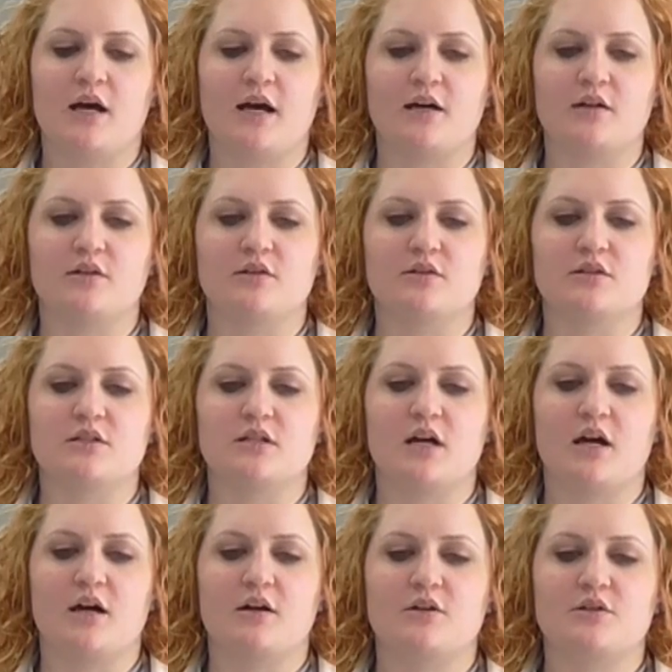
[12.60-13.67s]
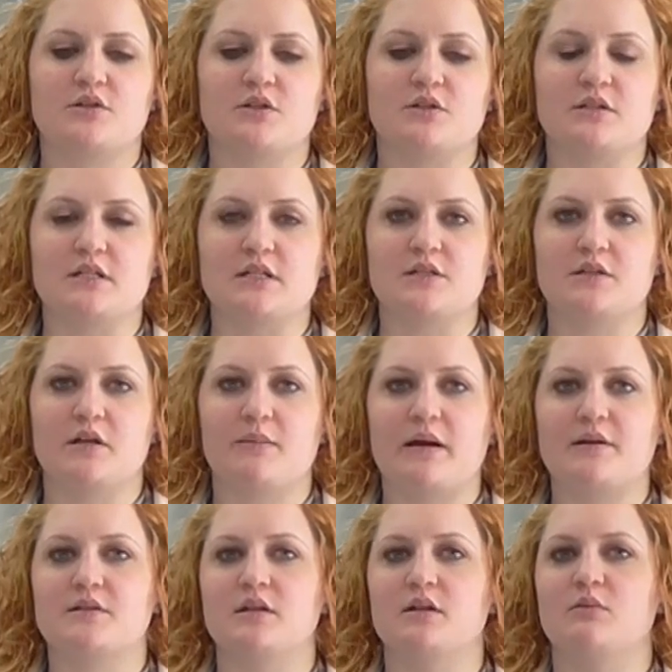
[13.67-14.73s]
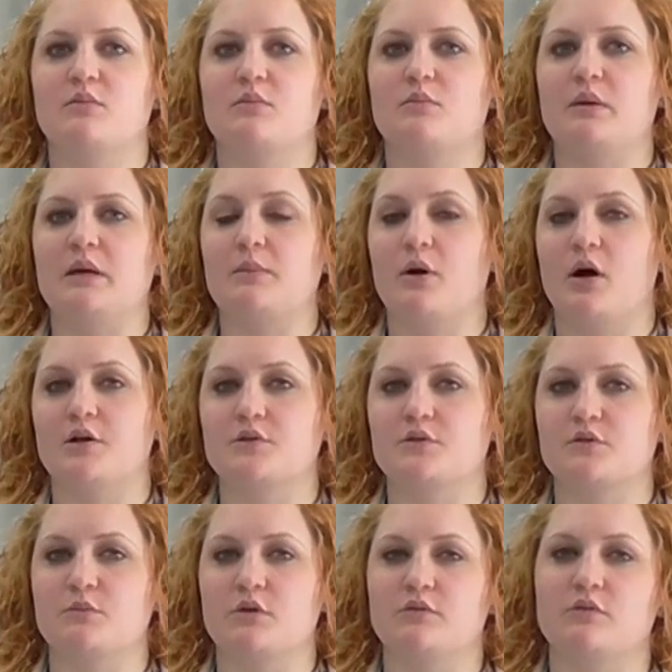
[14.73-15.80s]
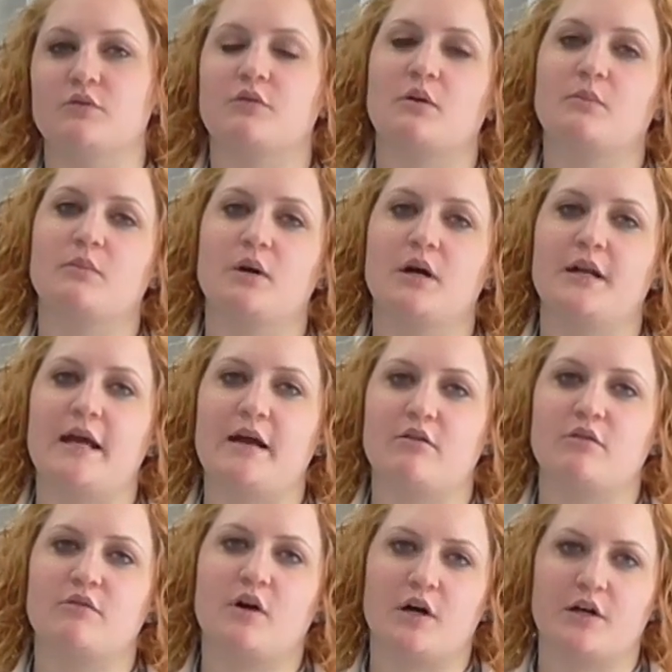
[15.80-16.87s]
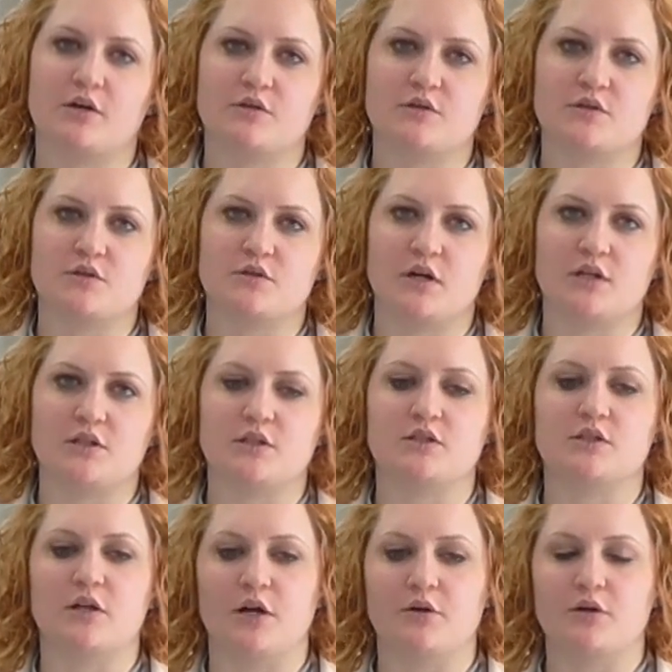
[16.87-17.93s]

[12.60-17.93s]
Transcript: and students need to know about it being particles moving from an area of high concentration to